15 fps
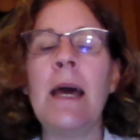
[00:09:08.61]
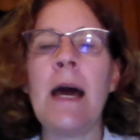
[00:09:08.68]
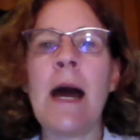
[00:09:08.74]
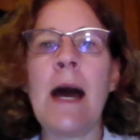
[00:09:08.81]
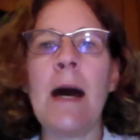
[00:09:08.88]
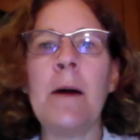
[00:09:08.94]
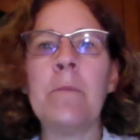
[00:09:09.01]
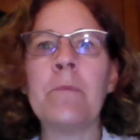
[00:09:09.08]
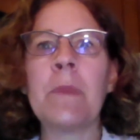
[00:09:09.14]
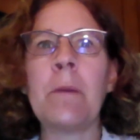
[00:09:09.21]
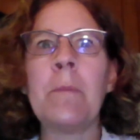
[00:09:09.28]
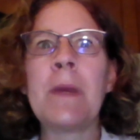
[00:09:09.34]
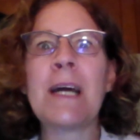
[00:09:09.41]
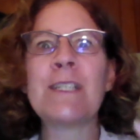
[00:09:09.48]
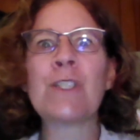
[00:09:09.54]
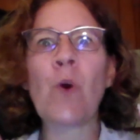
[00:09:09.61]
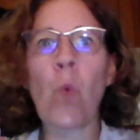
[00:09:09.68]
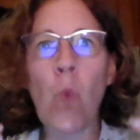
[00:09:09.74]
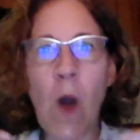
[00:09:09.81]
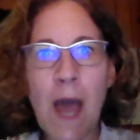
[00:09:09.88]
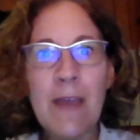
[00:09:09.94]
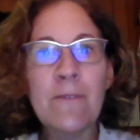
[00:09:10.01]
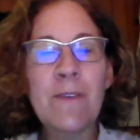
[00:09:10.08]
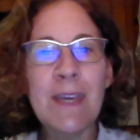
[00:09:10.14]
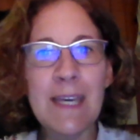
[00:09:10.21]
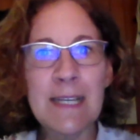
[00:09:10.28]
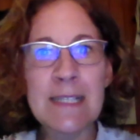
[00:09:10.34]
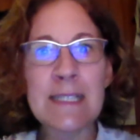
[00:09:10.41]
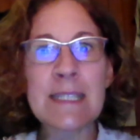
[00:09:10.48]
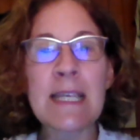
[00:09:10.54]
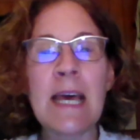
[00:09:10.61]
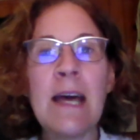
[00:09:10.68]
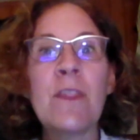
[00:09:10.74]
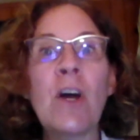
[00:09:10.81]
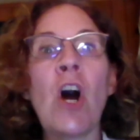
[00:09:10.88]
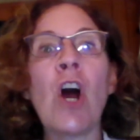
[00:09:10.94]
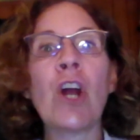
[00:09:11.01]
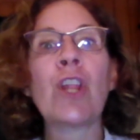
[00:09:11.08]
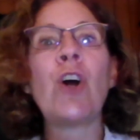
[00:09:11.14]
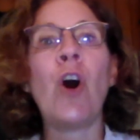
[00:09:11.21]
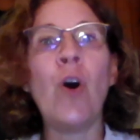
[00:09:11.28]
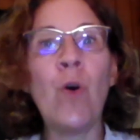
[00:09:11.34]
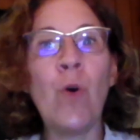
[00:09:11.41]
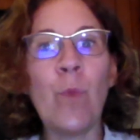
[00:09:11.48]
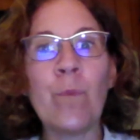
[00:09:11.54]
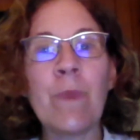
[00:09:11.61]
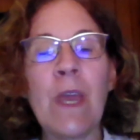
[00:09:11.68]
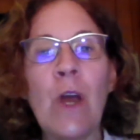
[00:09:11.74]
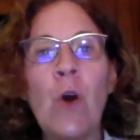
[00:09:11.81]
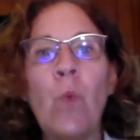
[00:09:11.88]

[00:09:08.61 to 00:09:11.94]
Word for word: um, because the wife is the heart of the home.